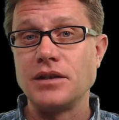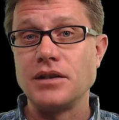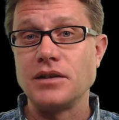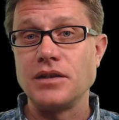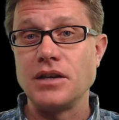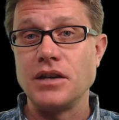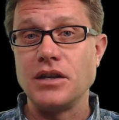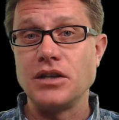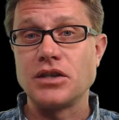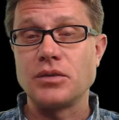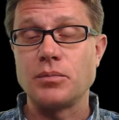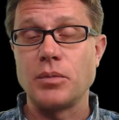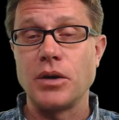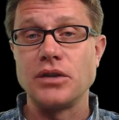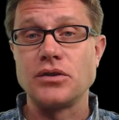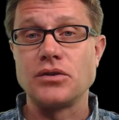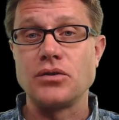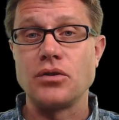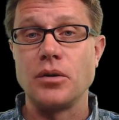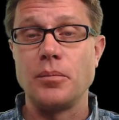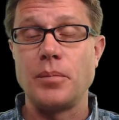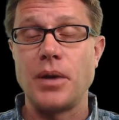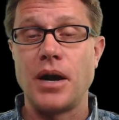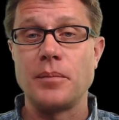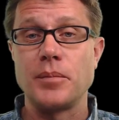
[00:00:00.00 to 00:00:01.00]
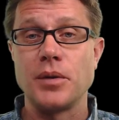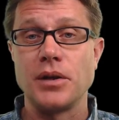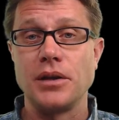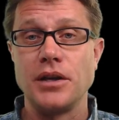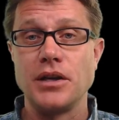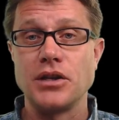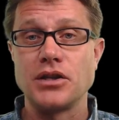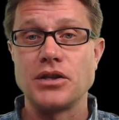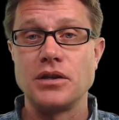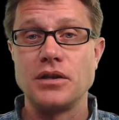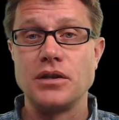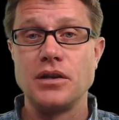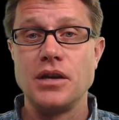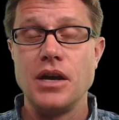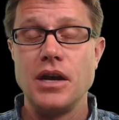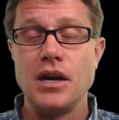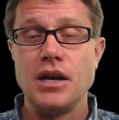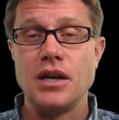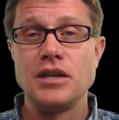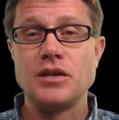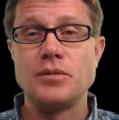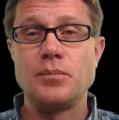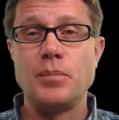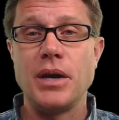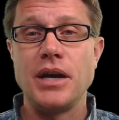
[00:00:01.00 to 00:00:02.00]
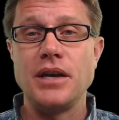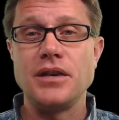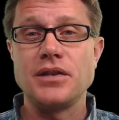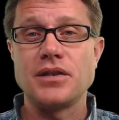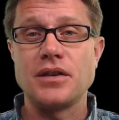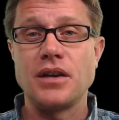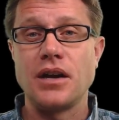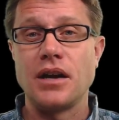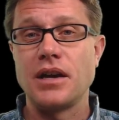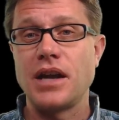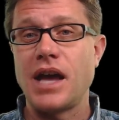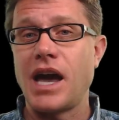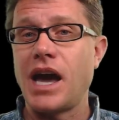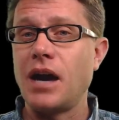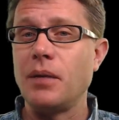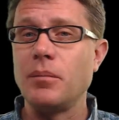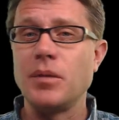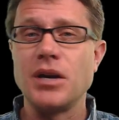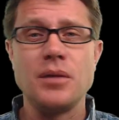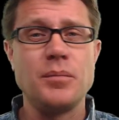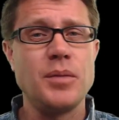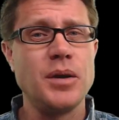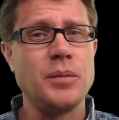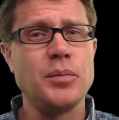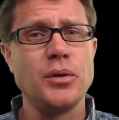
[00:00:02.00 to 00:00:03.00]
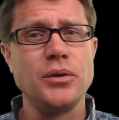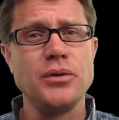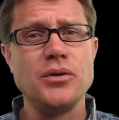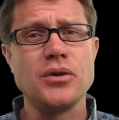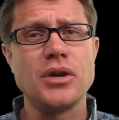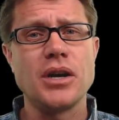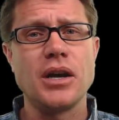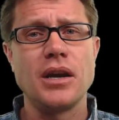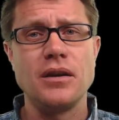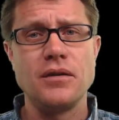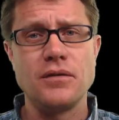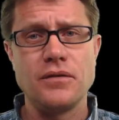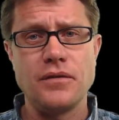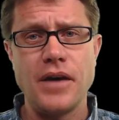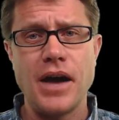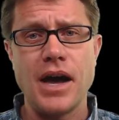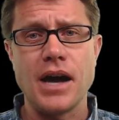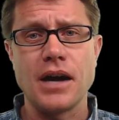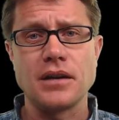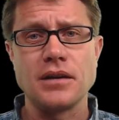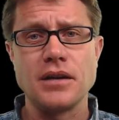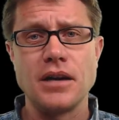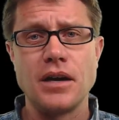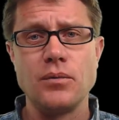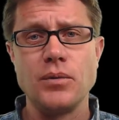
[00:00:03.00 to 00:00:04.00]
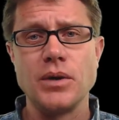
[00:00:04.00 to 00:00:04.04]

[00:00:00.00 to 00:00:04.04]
a disease spreads through a population is based on how many people you can infect,